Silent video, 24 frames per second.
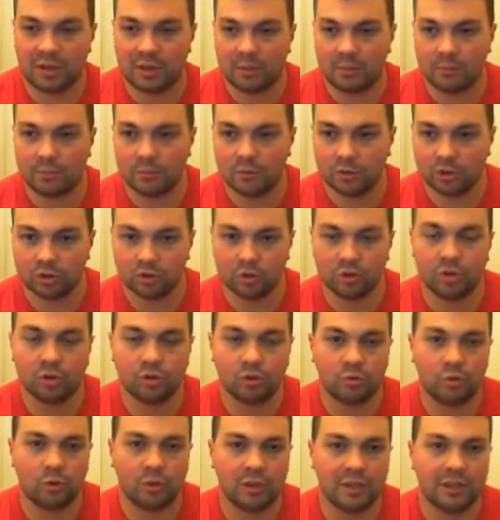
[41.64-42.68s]
as soon as
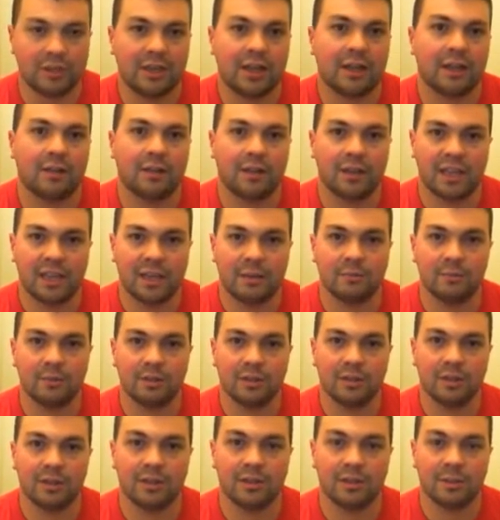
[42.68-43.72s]
Ronnie Dyler came to
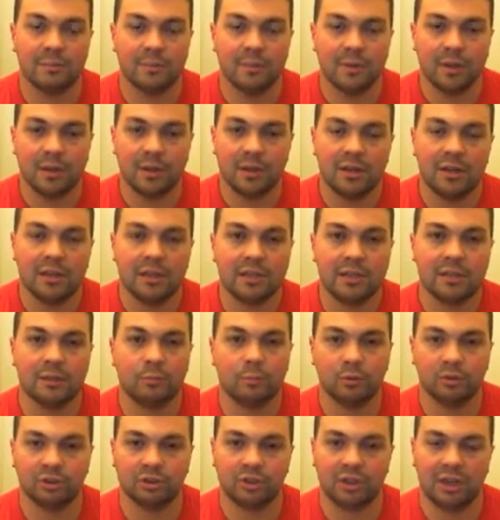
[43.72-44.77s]
the team, he
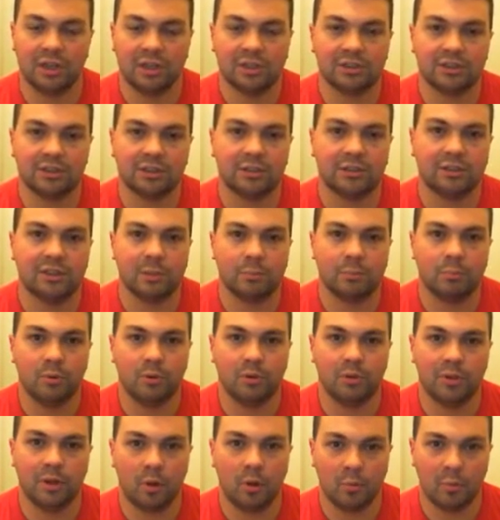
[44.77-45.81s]
was instantly
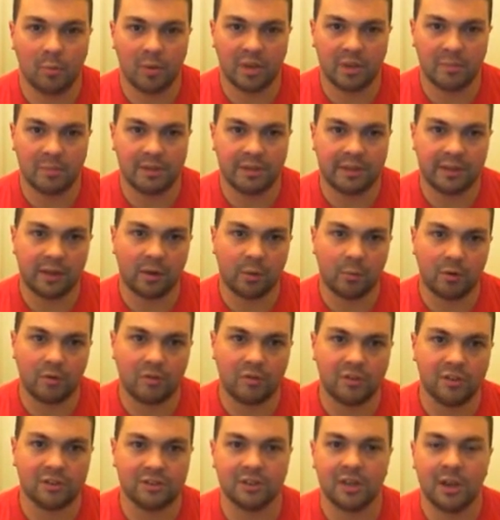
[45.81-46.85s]
put down by the media with
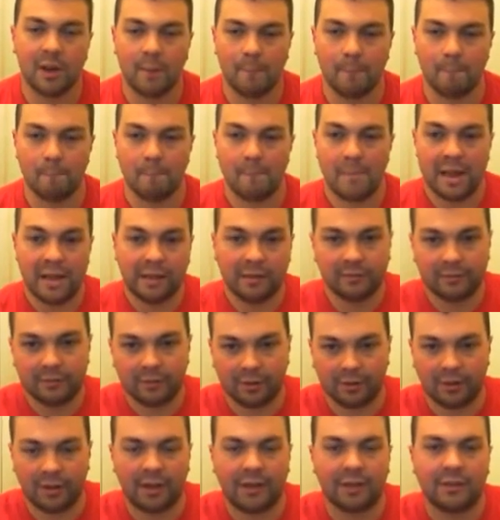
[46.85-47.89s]
his
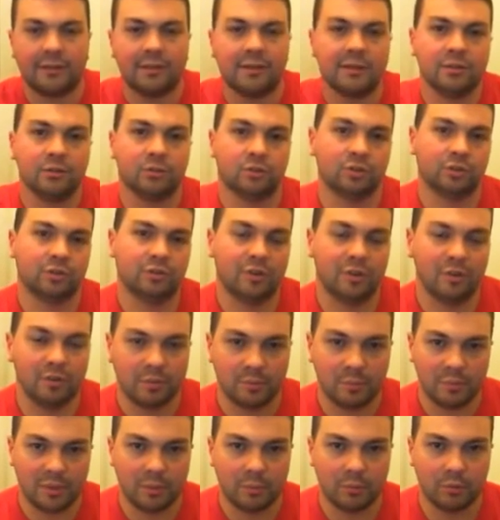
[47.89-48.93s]
mental ideas of
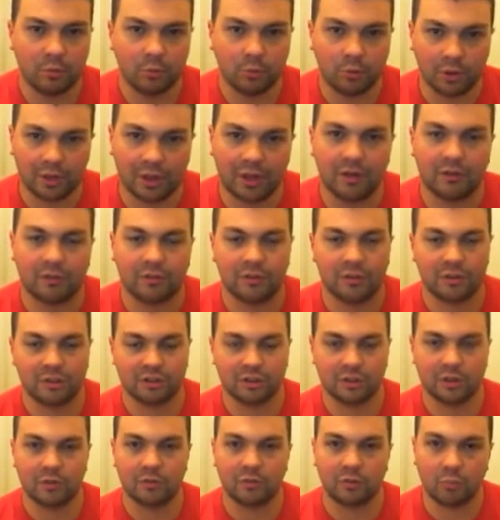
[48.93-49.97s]
having people look after
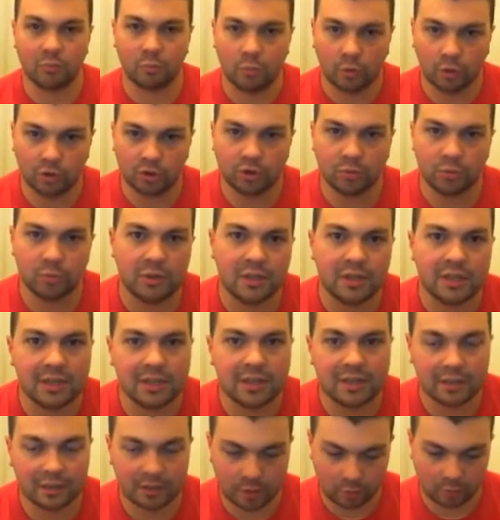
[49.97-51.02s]
themselves and watching what they
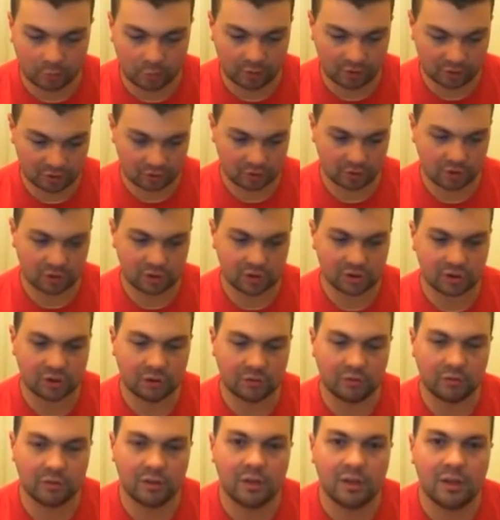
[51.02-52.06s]
eat and all that sort of
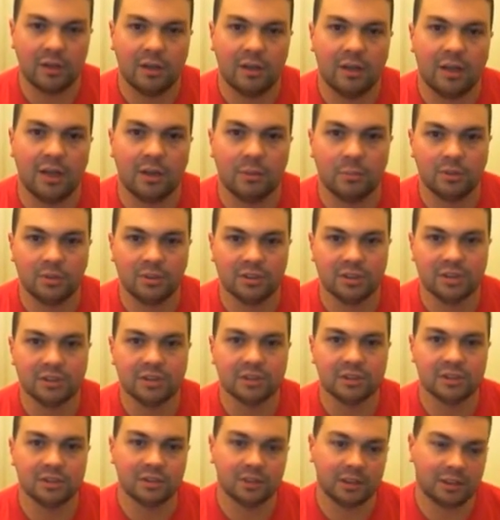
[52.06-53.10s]
stuff, and was
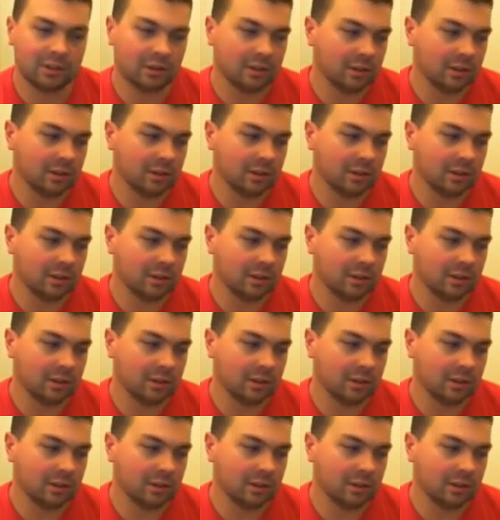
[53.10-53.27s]
instantly